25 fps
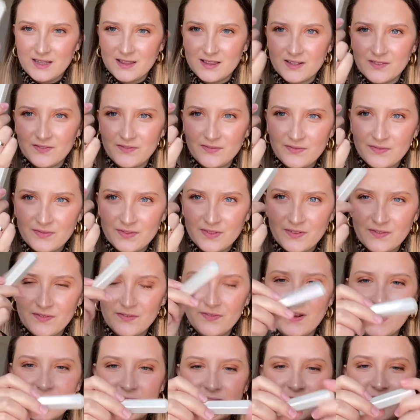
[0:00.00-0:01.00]
The
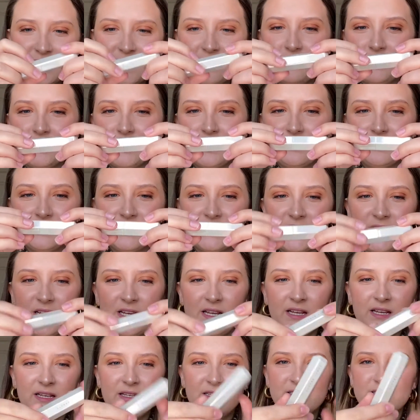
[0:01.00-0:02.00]
Fenty
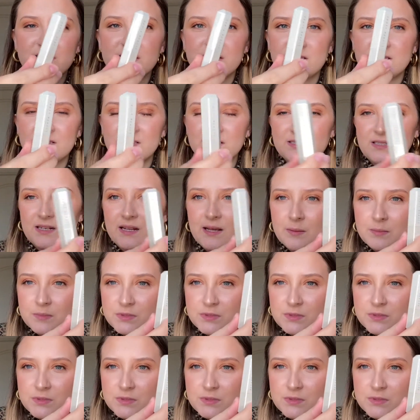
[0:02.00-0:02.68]
Beauty Slip